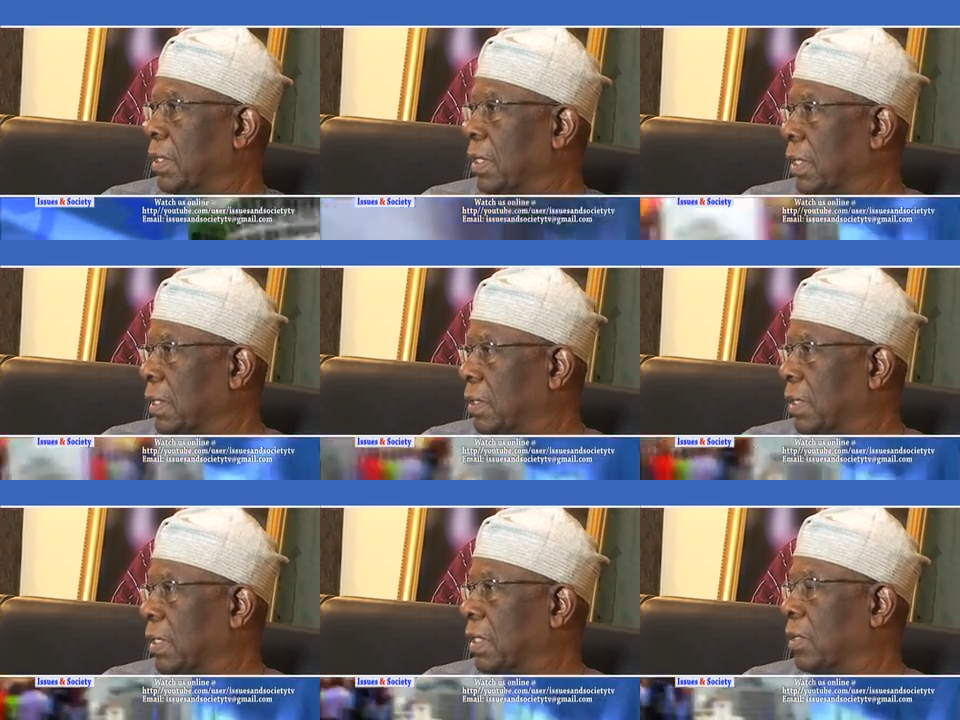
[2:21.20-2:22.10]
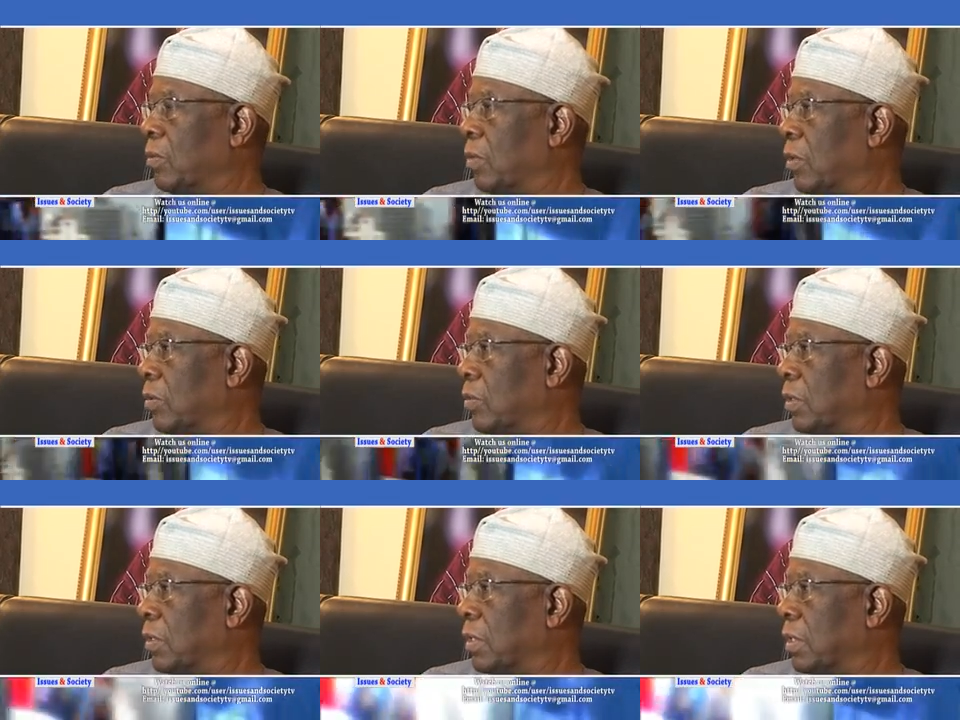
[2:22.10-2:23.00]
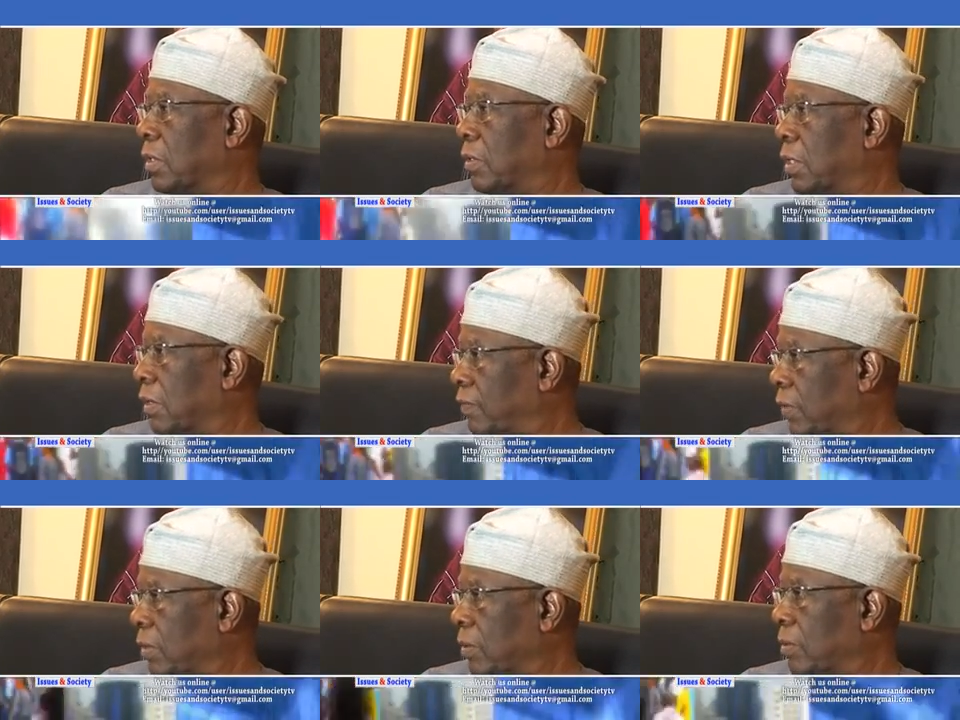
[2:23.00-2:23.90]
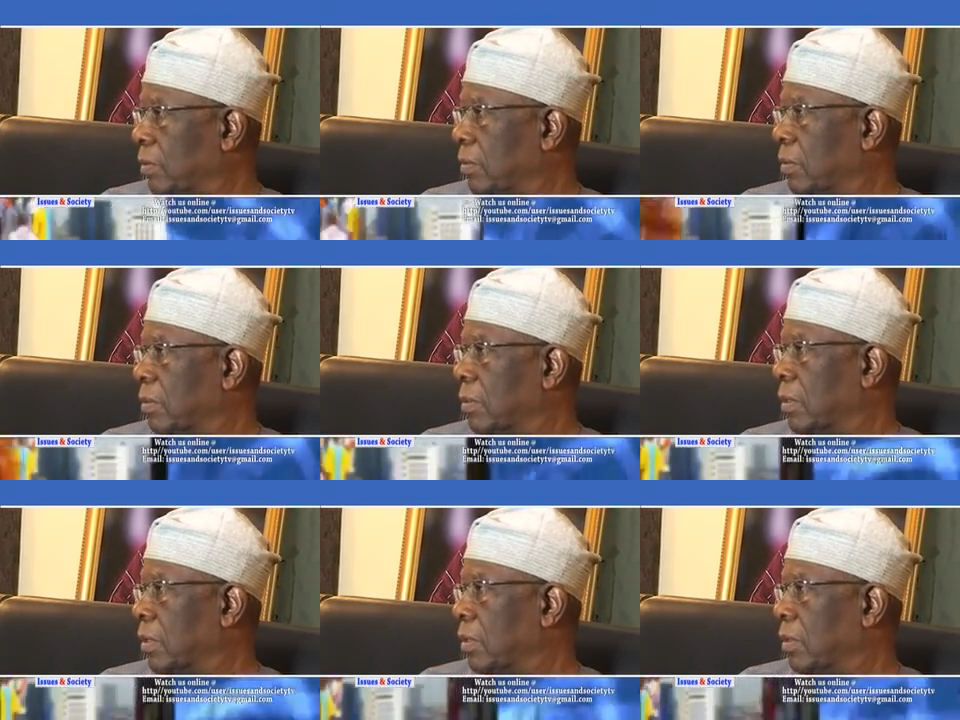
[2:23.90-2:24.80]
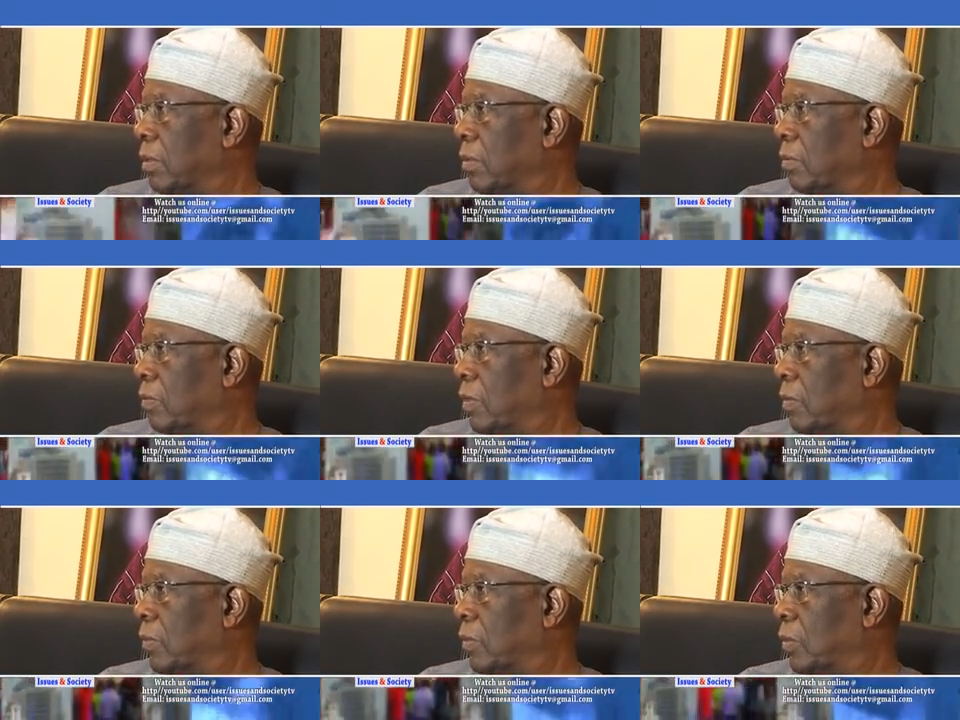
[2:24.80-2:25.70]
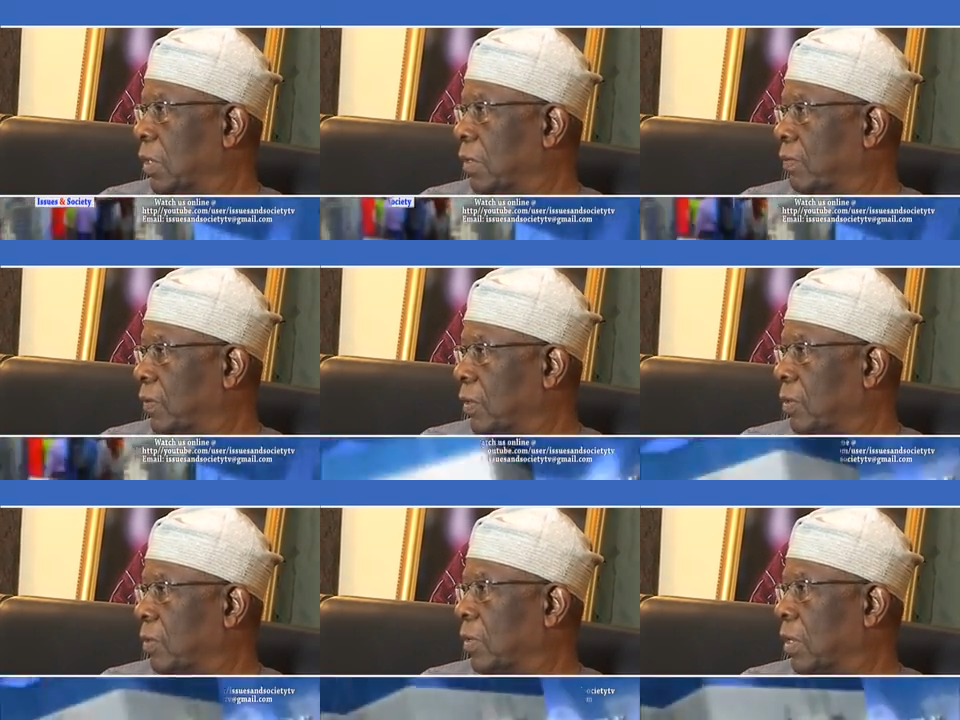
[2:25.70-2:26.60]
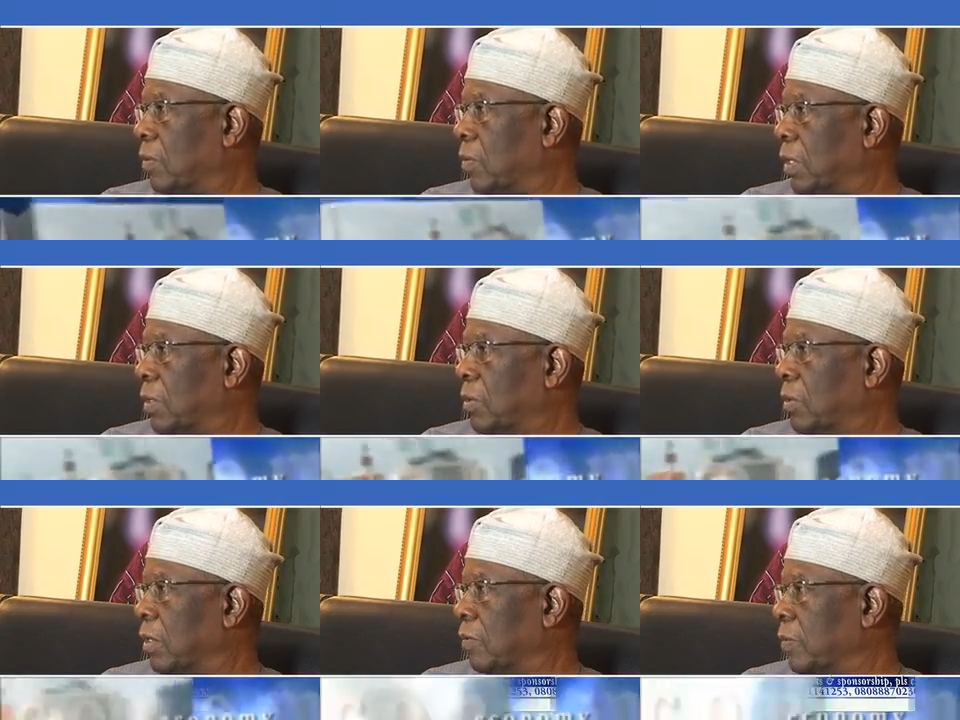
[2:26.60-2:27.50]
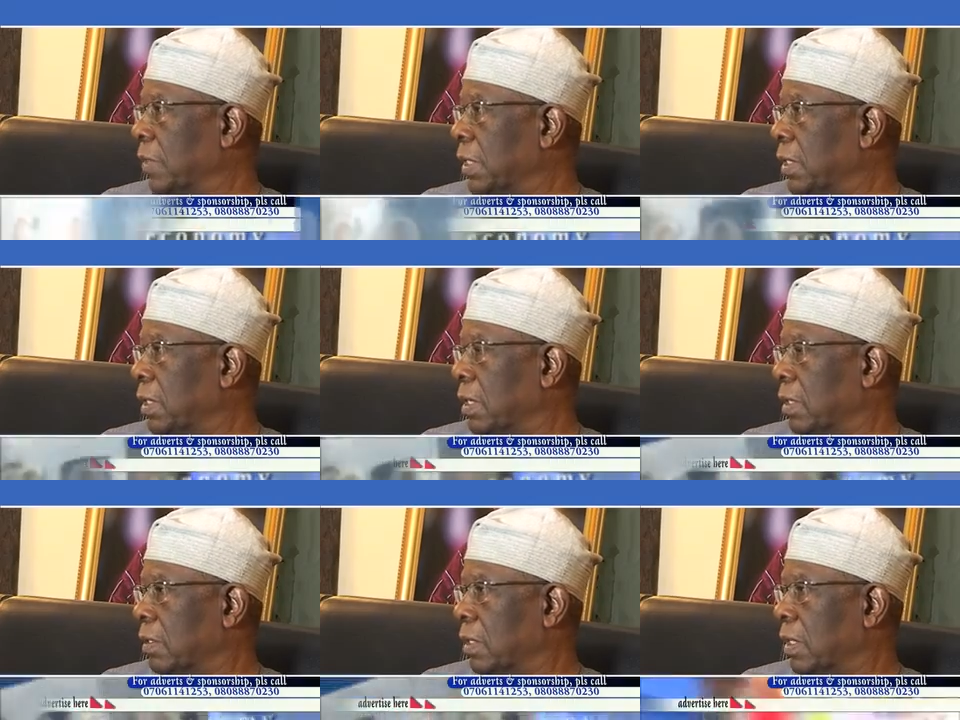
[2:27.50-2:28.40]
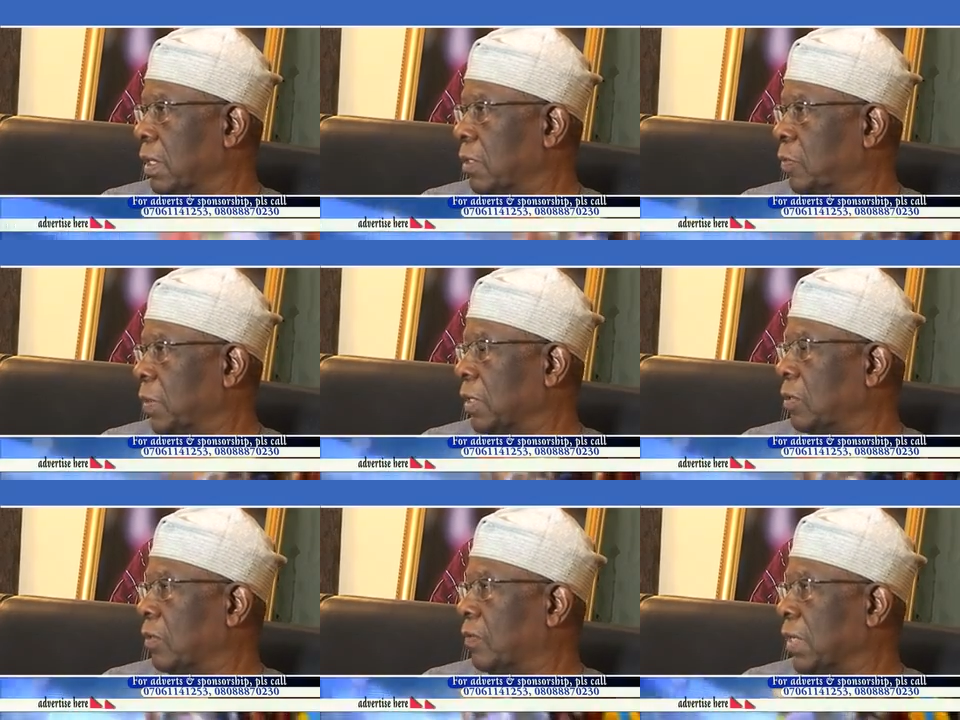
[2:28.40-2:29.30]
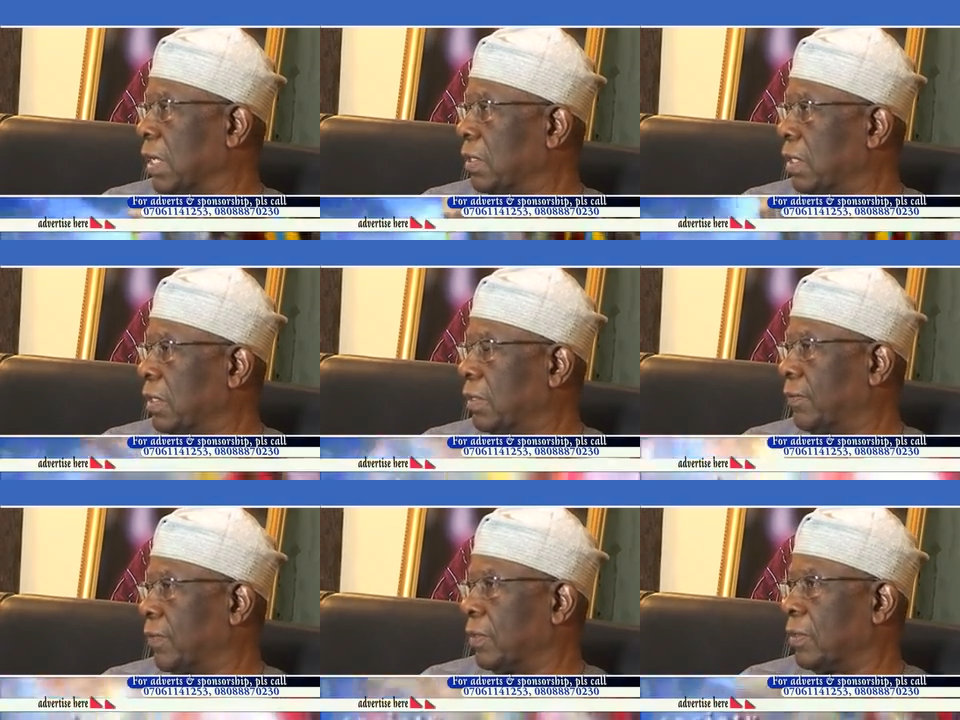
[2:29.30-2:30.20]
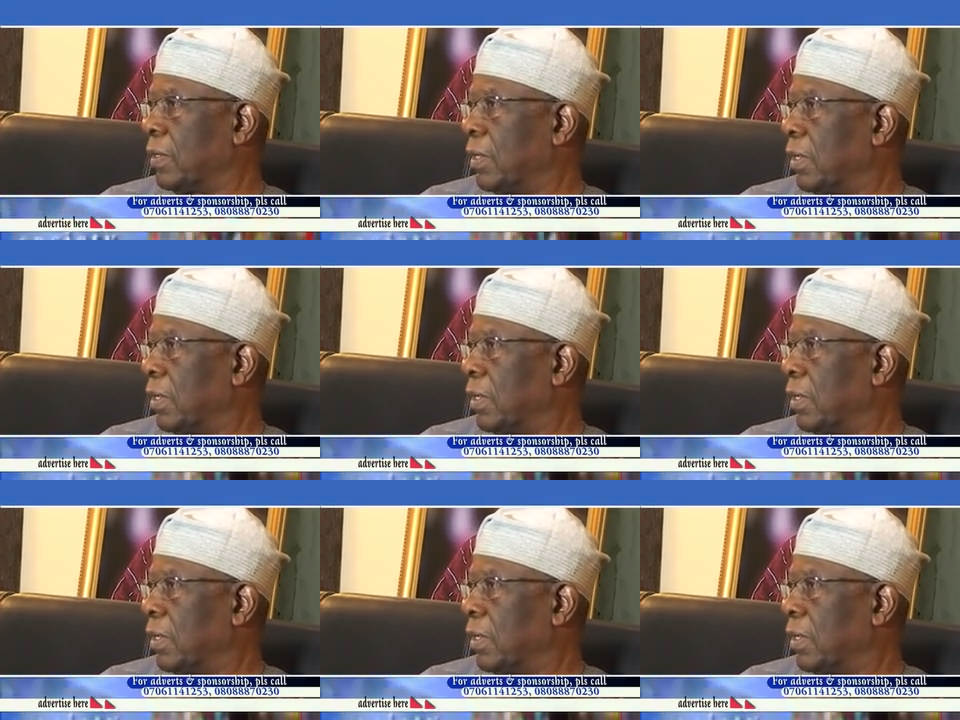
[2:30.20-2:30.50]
Then started work with CFAO. From CFAO, I went to government as Inspector of Taxes for